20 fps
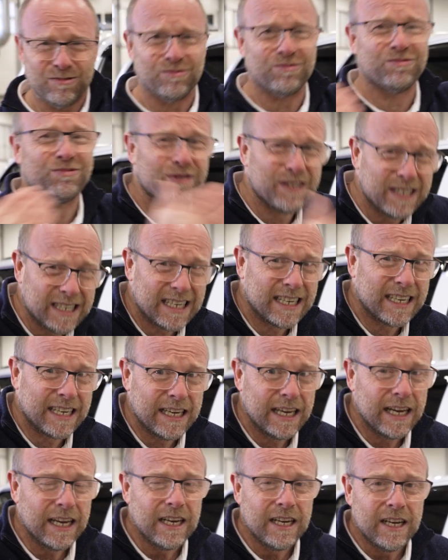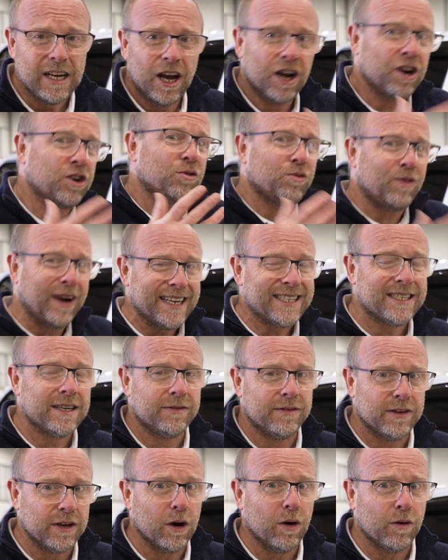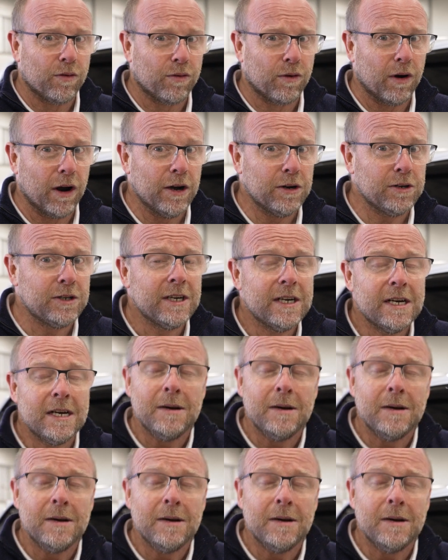really aggressively off-road,